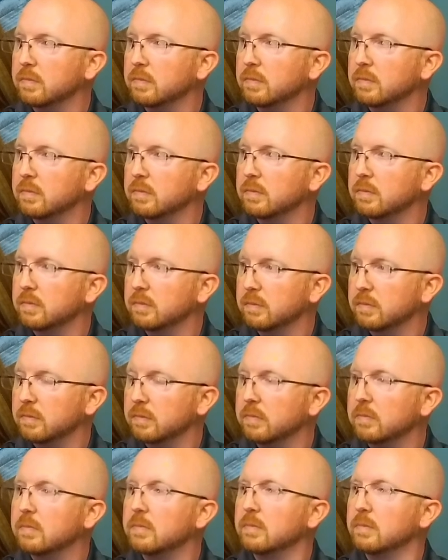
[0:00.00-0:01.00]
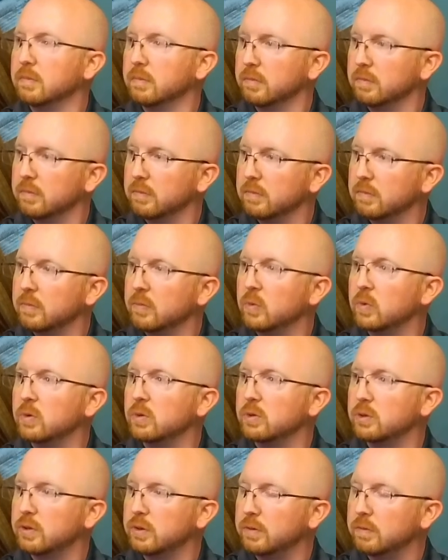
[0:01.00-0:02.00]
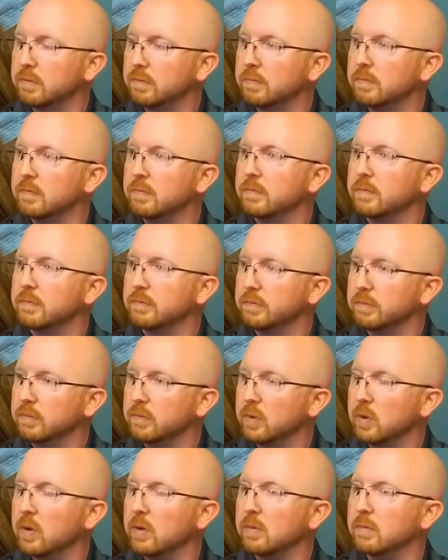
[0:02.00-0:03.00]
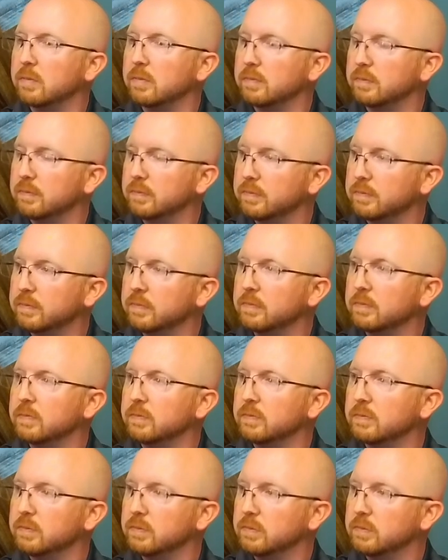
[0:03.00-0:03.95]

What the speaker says: (silent)